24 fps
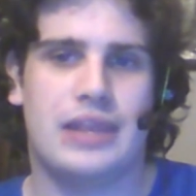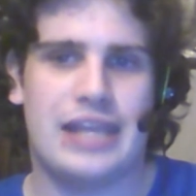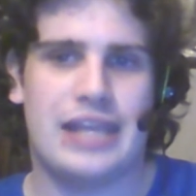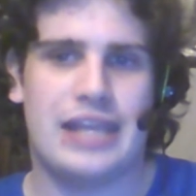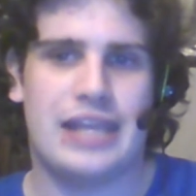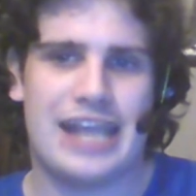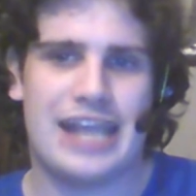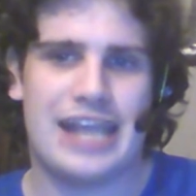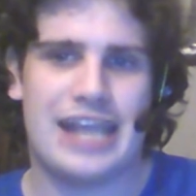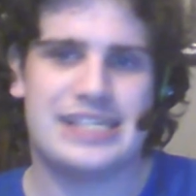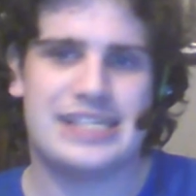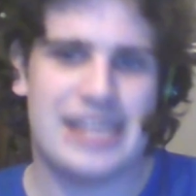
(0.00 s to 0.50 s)

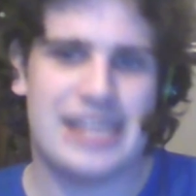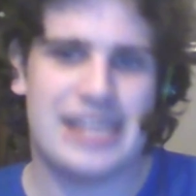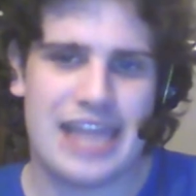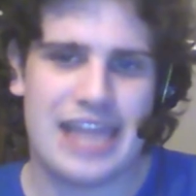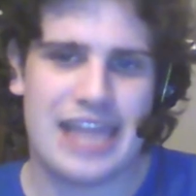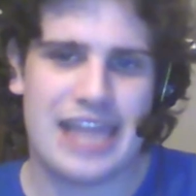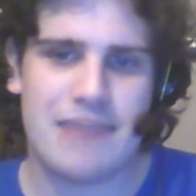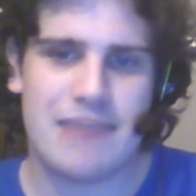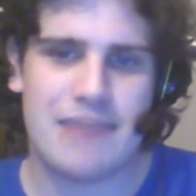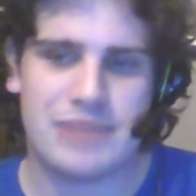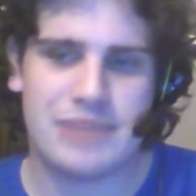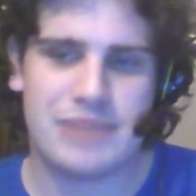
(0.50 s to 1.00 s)
I say
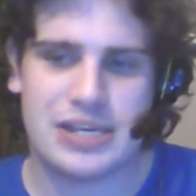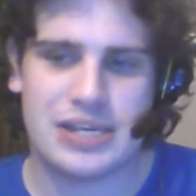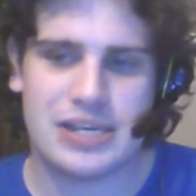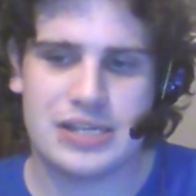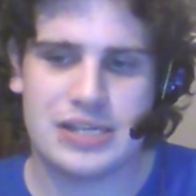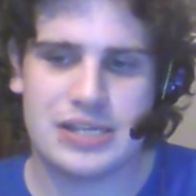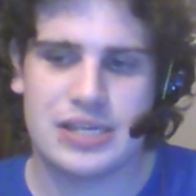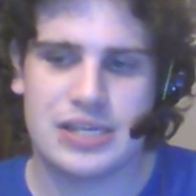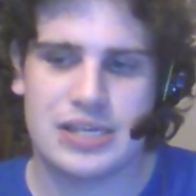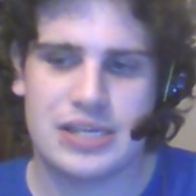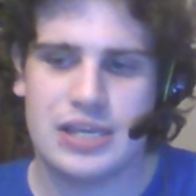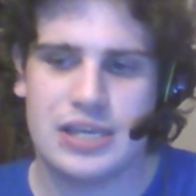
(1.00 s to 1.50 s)
that
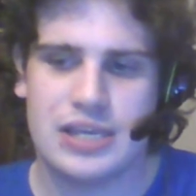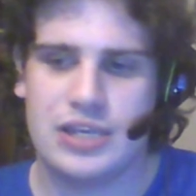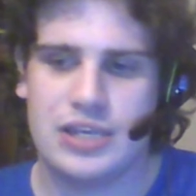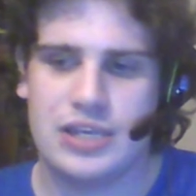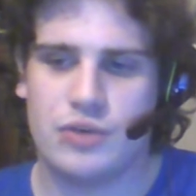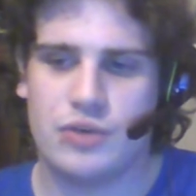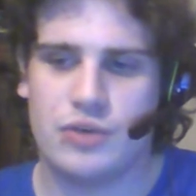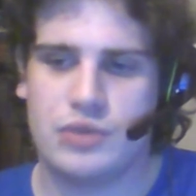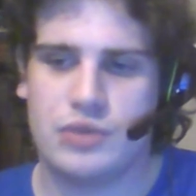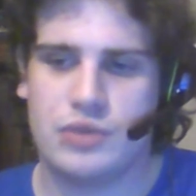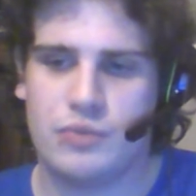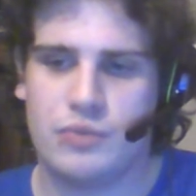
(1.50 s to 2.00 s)
because,
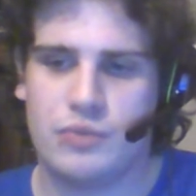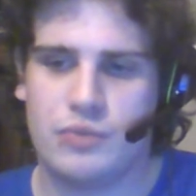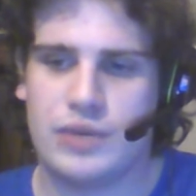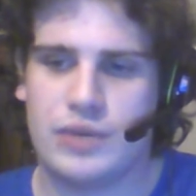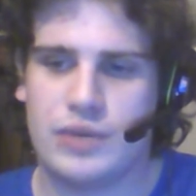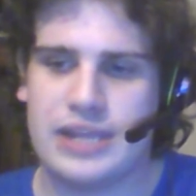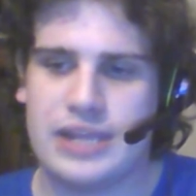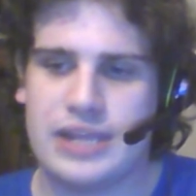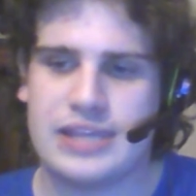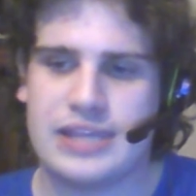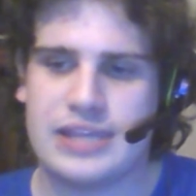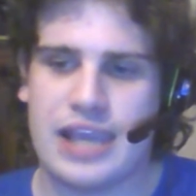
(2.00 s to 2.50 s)
when
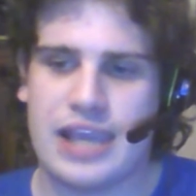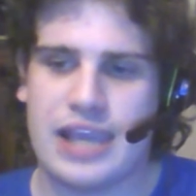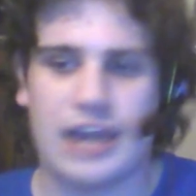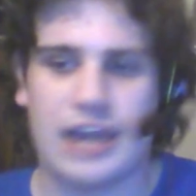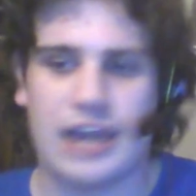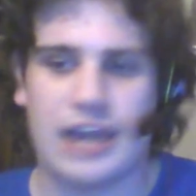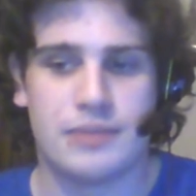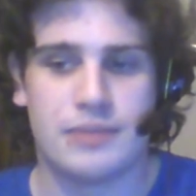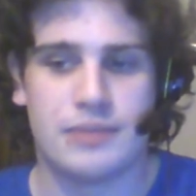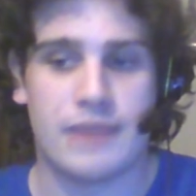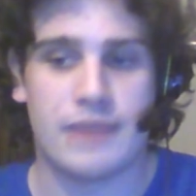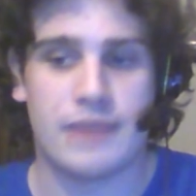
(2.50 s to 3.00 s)
they say how
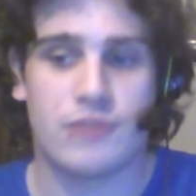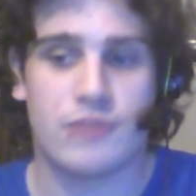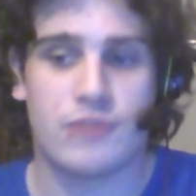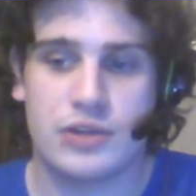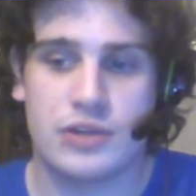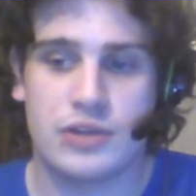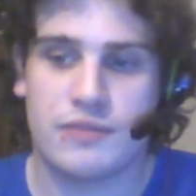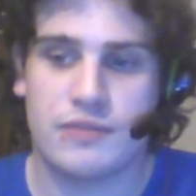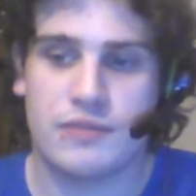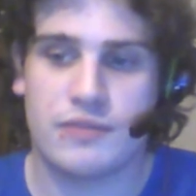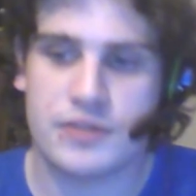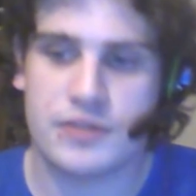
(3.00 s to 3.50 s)
do you pay for
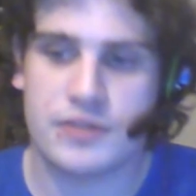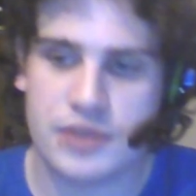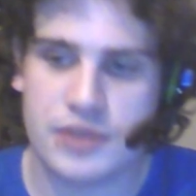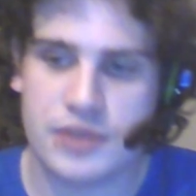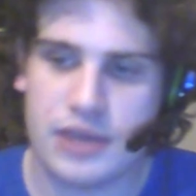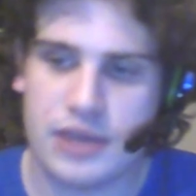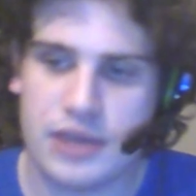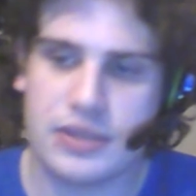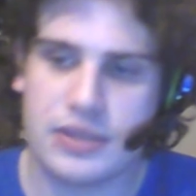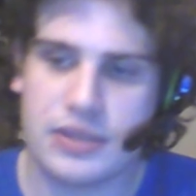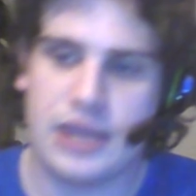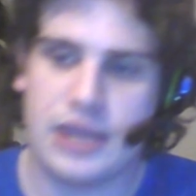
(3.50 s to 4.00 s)
universal
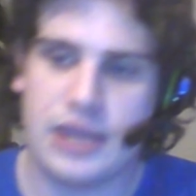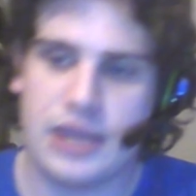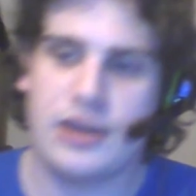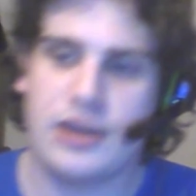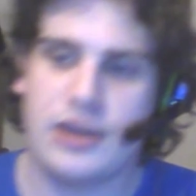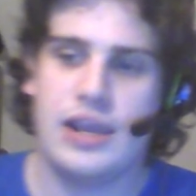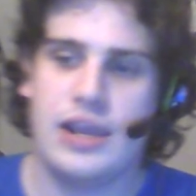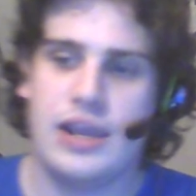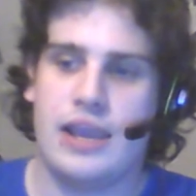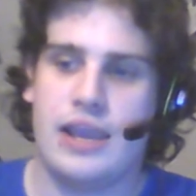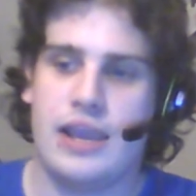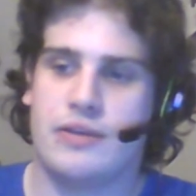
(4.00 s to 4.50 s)
health care
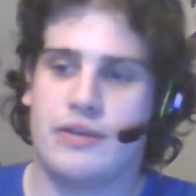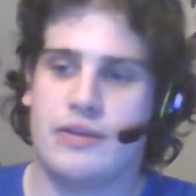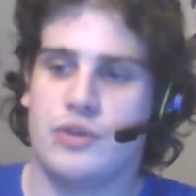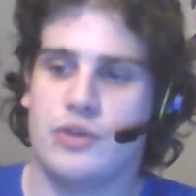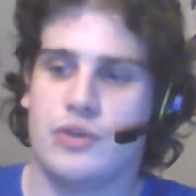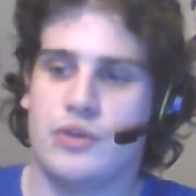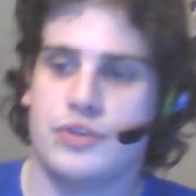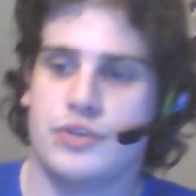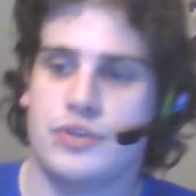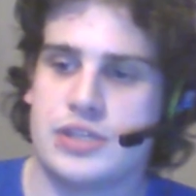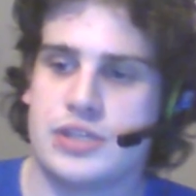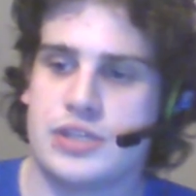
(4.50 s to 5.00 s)
and
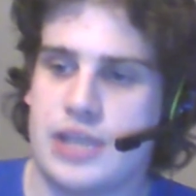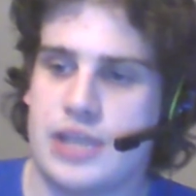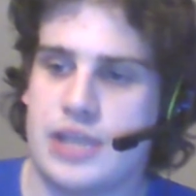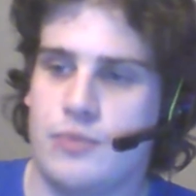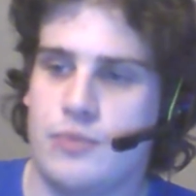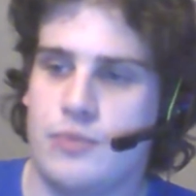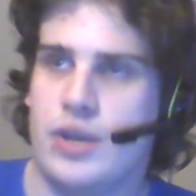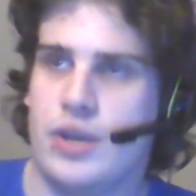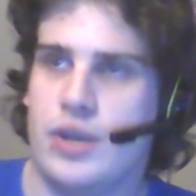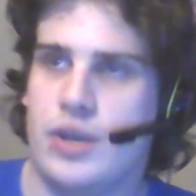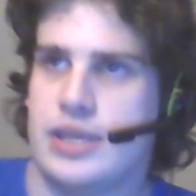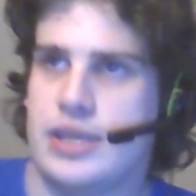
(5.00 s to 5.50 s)
go the same
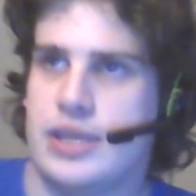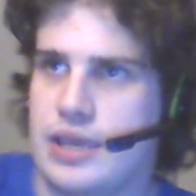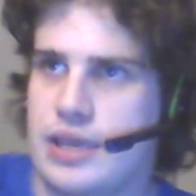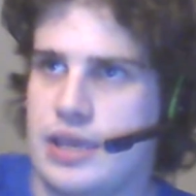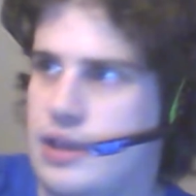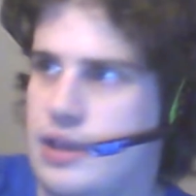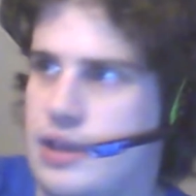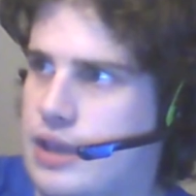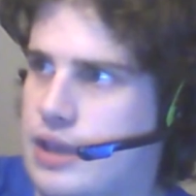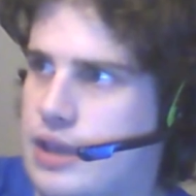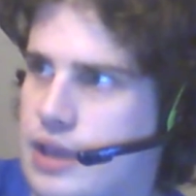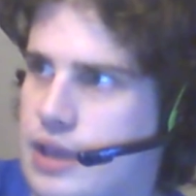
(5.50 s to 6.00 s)
way that
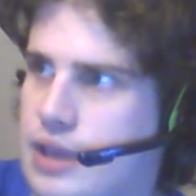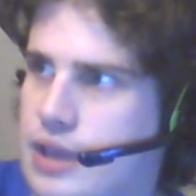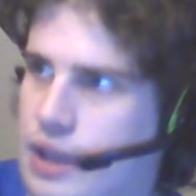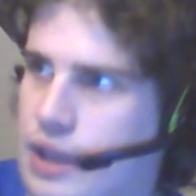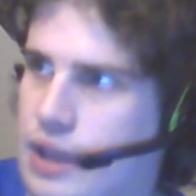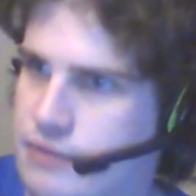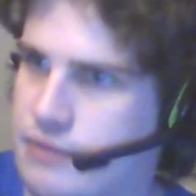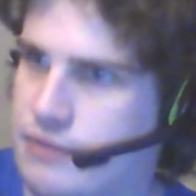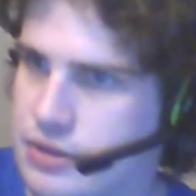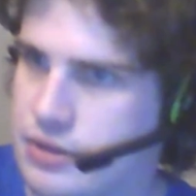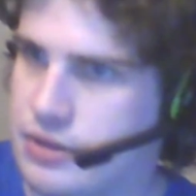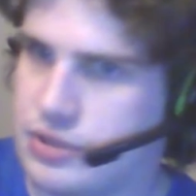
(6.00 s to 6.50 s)

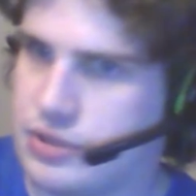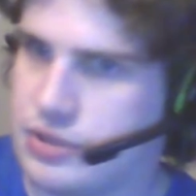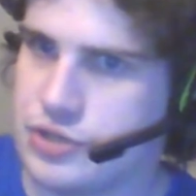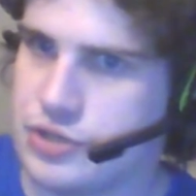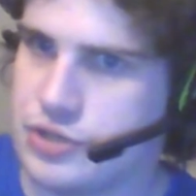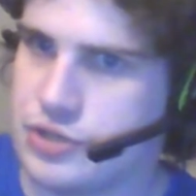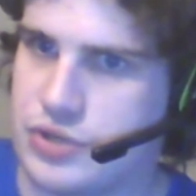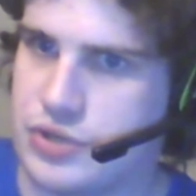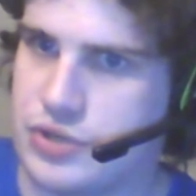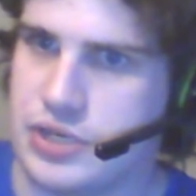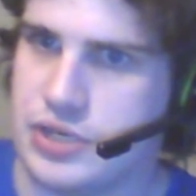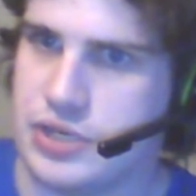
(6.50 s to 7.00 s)
every other
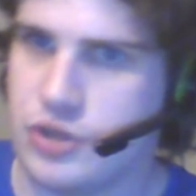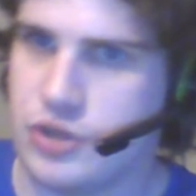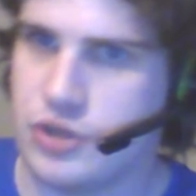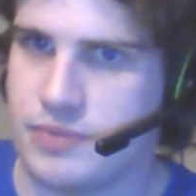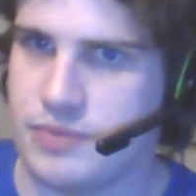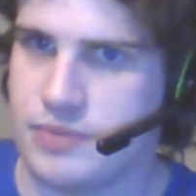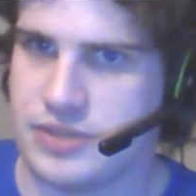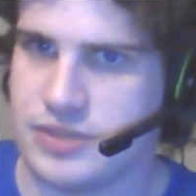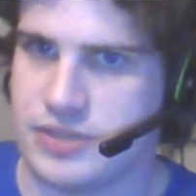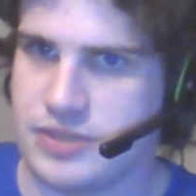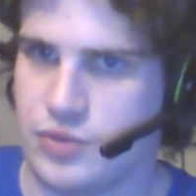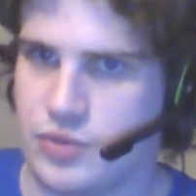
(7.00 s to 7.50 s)
country in
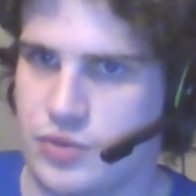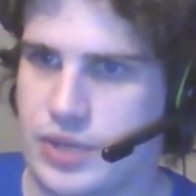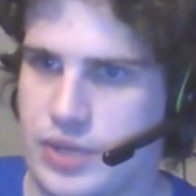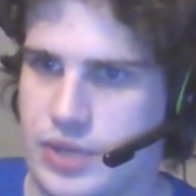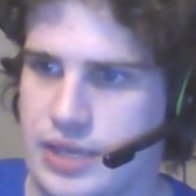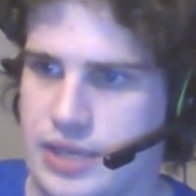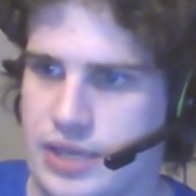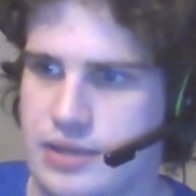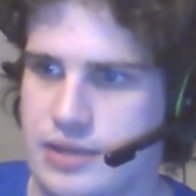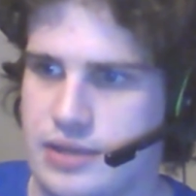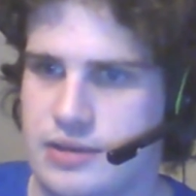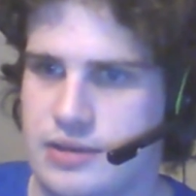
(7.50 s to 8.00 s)
Europe is doing
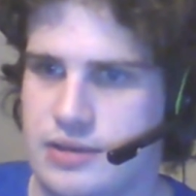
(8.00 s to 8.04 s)
it.